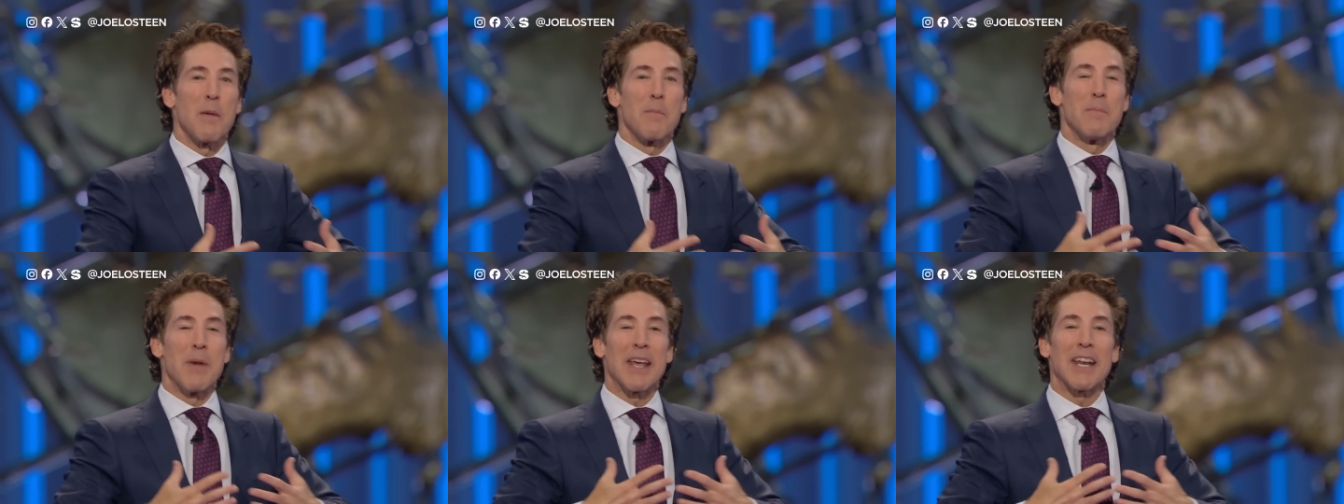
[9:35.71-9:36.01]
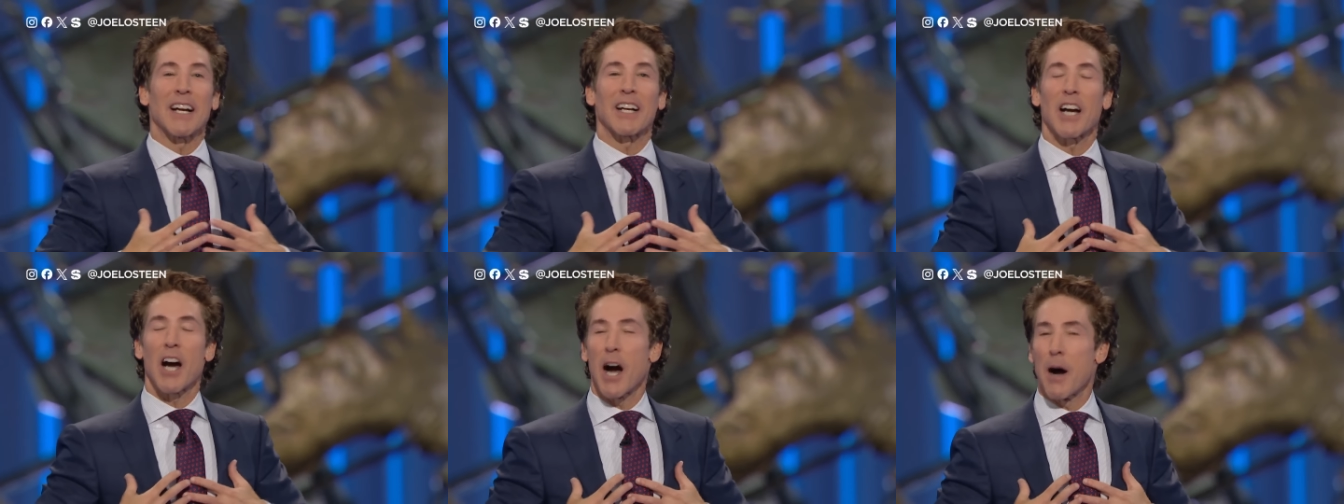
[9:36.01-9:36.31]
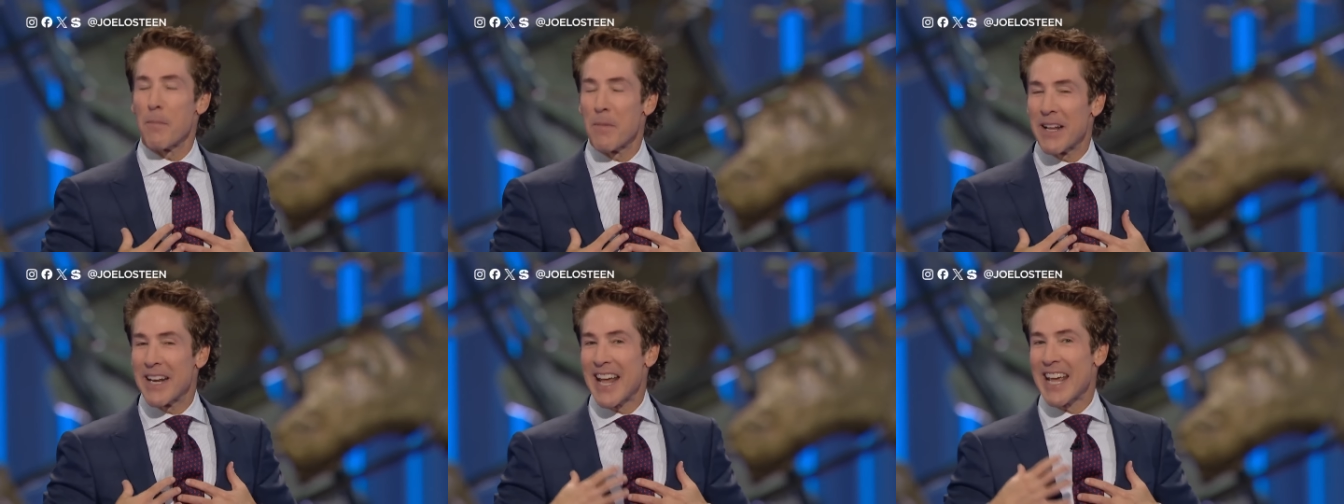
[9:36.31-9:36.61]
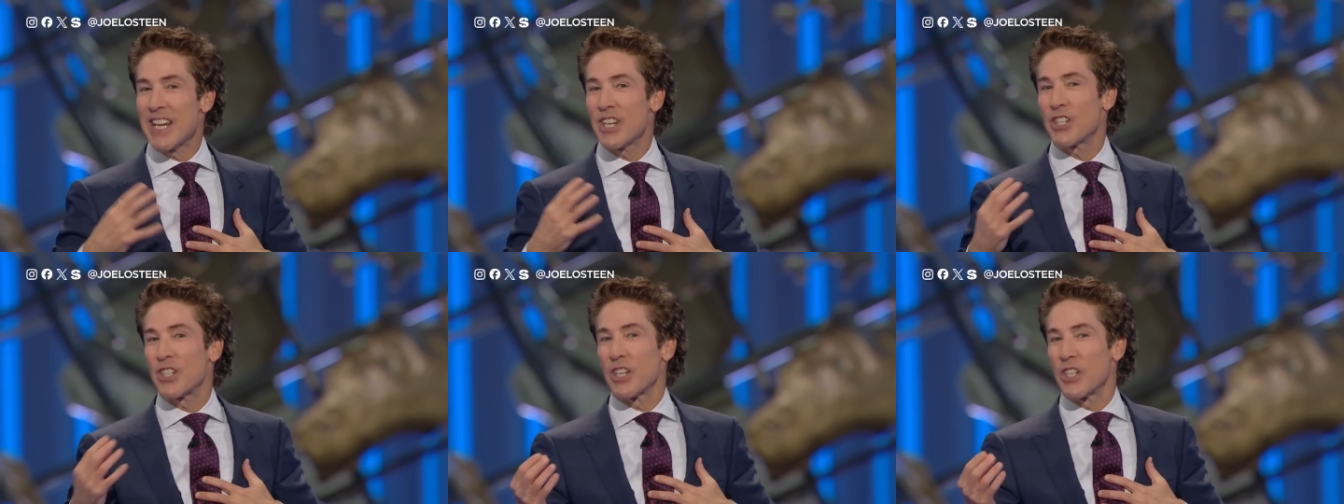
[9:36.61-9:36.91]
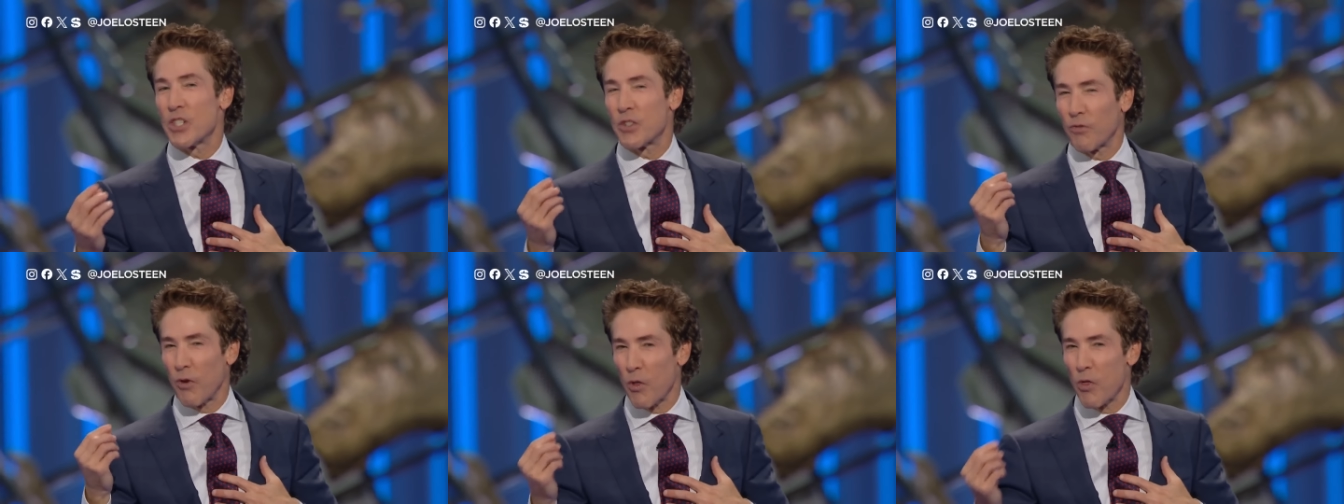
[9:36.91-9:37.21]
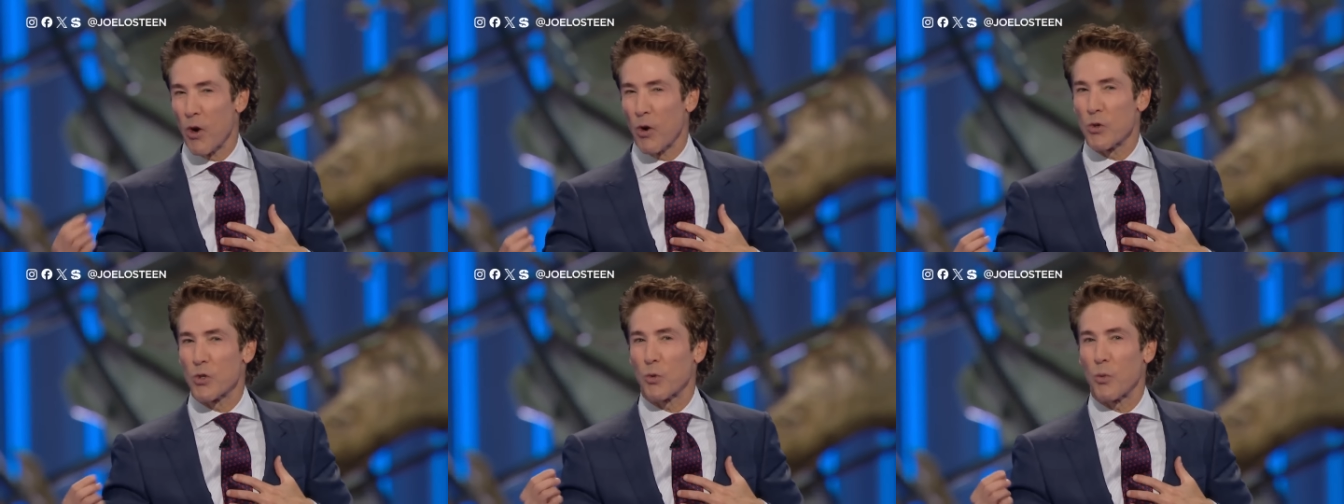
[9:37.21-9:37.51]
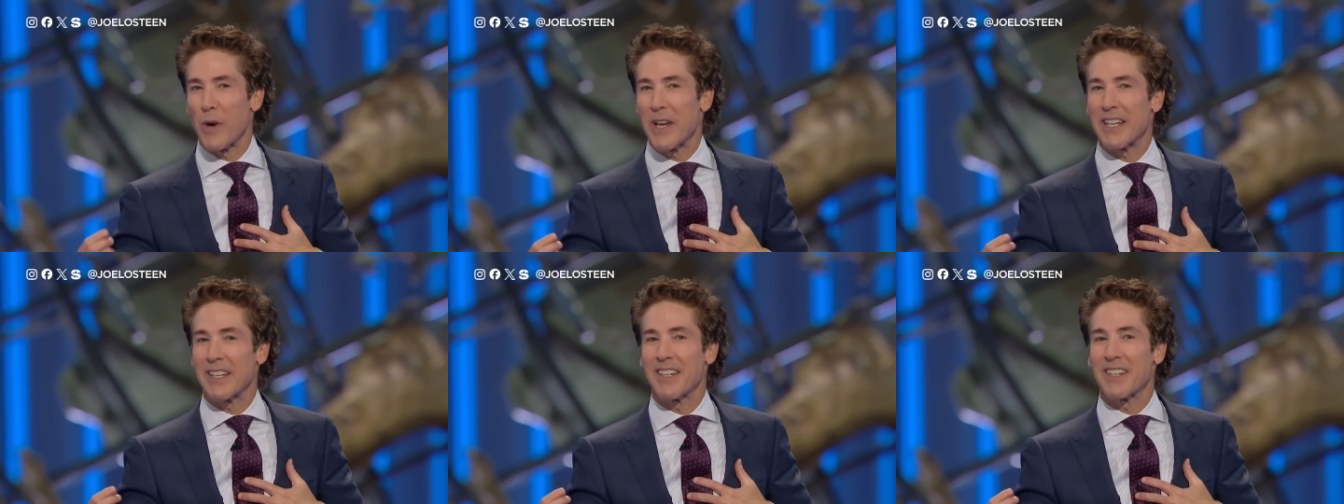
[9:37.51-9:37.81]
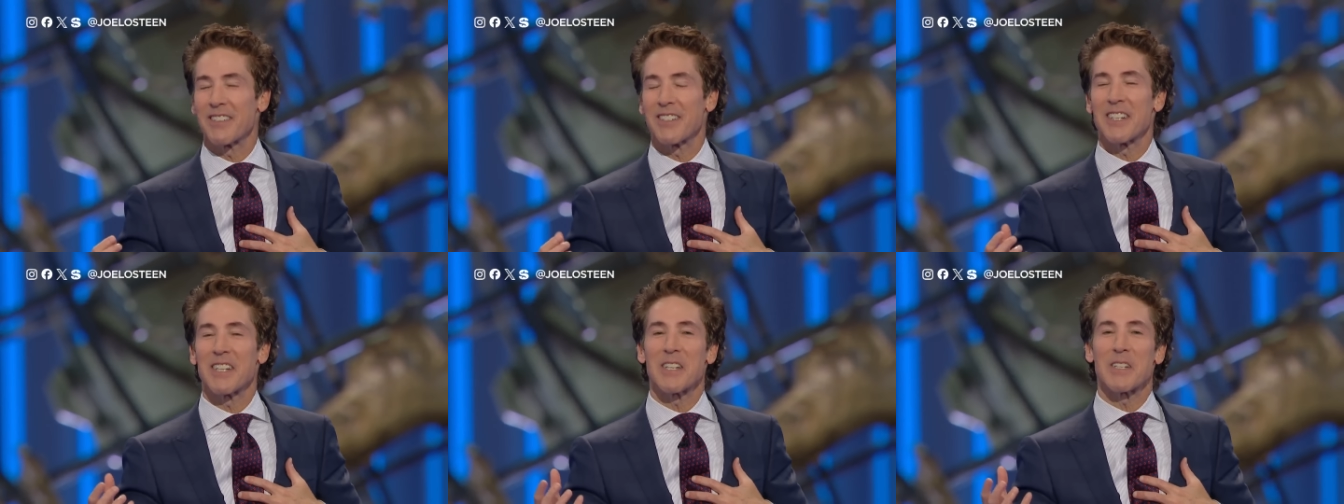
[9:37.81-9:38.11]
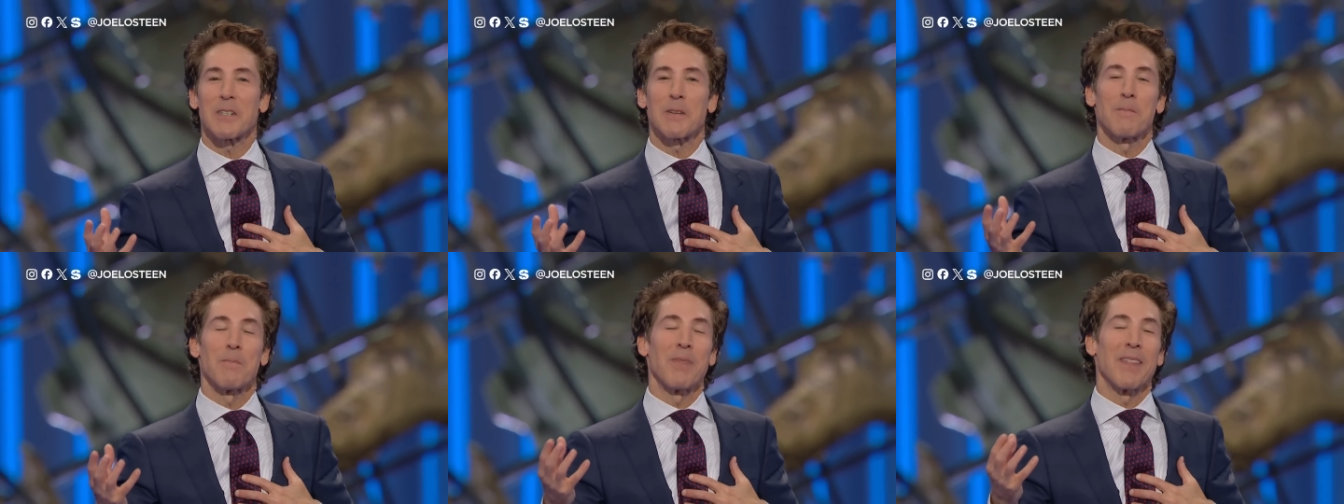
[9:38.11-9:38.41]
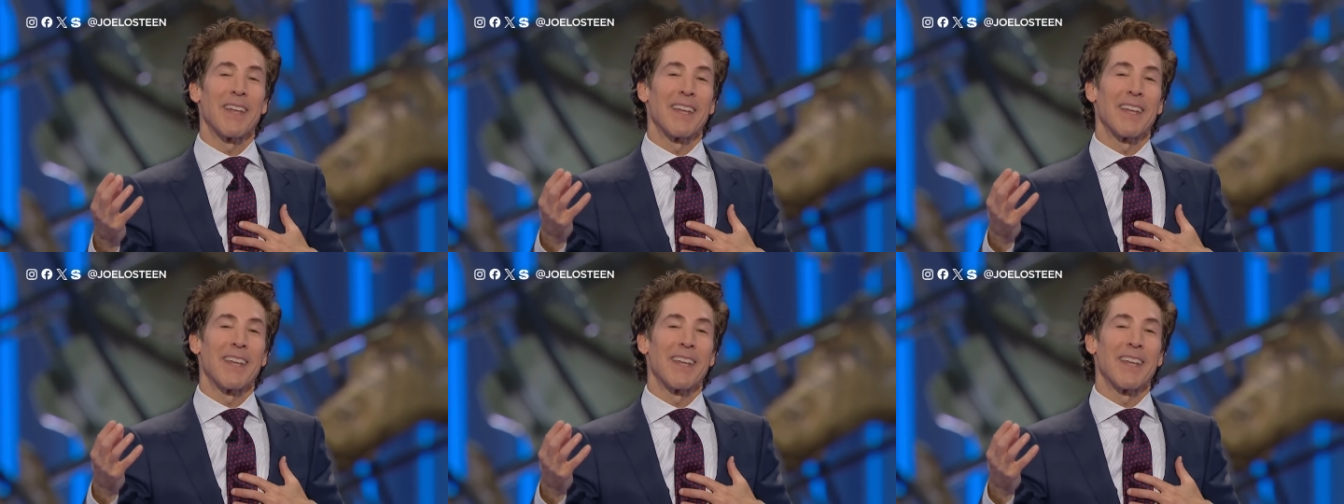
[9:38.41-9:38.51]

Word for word: made accommodations for those weaknesses,